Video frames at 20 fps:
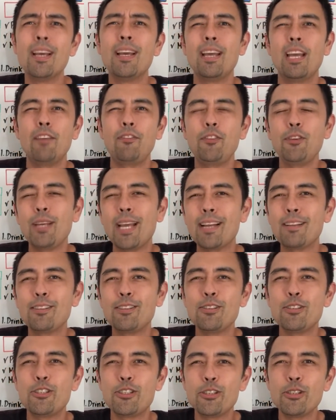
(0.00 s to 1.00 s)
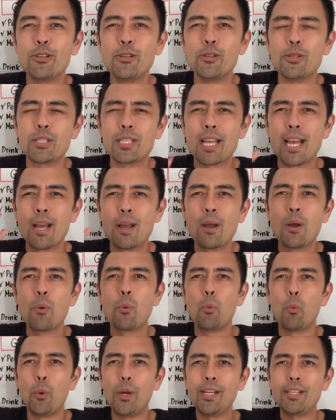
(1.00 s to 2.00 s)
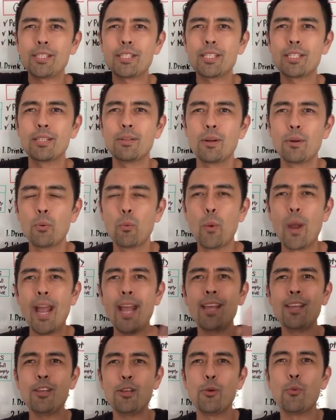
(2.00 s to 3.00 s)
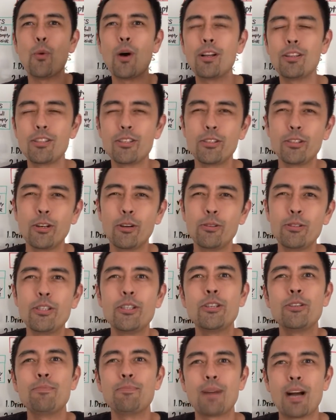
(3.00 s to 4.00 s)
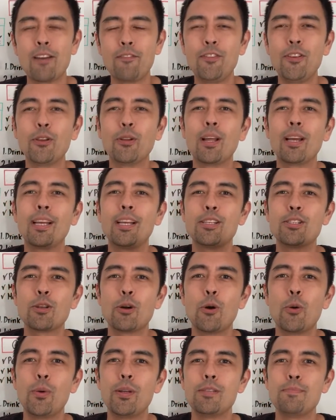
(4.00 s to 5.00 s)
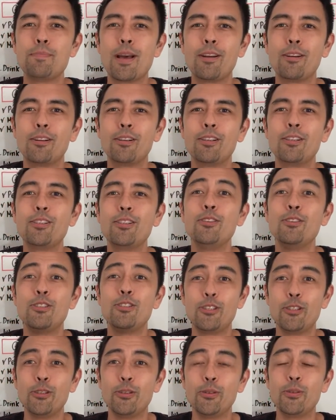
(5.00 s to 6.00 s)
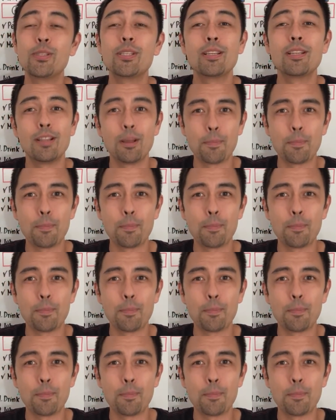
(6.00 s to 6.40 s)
If you get to choose which way you want to go to, I feel like it's always better to choose the